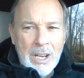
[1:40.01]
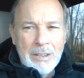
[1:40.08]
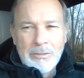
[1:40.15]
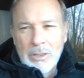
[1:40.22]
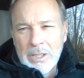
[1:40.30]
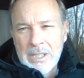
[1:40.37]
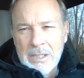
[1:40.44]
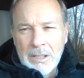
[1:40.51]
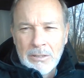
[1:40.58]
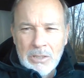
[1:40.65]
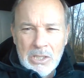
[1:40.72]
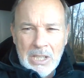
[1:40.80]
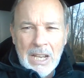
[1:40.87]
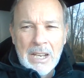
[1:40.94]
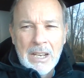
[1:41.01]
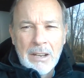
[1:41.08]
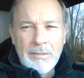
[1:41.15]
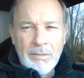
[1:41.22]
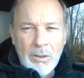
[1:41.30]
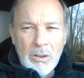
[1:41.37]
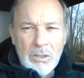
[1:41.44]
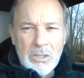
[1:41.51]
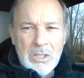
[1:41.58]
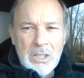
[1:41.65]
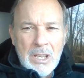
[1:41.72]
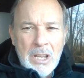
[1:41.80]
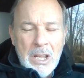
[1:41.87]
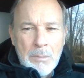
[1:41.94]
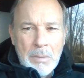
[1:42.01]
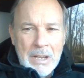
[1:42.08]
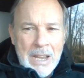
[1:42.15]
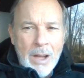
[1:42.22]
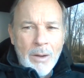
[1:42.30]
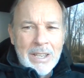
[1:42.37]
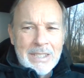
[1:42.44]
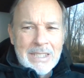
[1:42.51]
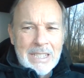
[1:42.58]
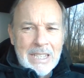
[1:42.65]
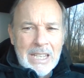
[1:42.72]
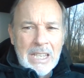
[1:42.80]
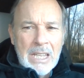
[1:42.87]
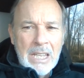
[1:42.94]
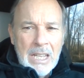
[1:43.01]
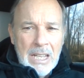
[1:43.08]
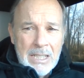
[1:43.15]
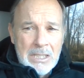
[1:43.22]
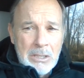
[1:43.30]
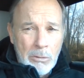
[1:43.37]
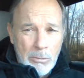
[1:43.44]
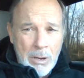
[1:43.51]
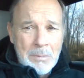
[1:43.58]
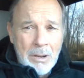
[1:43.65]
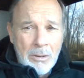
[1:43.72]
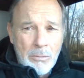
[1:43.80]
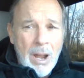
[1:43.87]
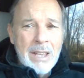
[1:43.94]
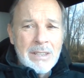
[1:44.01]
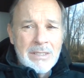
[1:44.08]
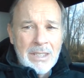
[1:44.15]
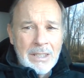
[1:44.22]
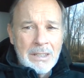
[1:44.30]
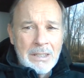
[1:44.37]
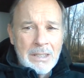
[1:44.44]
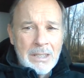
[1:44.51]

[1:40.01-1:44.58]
And I really didn't understand it at first, but now I see it's the remnant rising,